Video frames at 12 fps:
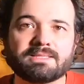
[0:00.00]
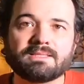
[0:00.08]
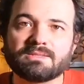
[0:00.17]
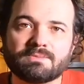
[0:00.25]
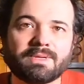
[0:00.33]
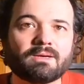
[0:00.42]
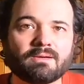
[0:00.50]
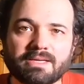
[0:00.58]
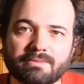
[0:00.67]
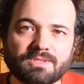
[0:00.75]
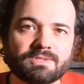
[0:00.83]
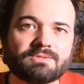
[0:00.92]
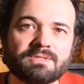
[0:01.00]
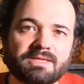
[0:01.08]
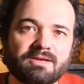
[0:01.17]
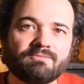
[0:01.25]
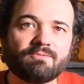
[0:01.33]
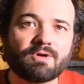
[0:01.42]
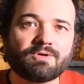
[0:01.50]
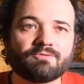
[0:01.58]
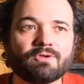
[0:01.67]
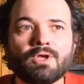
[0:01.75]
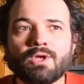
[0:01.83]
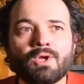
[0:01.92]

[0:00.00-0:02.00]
in here to make our lemon juice the day of produce.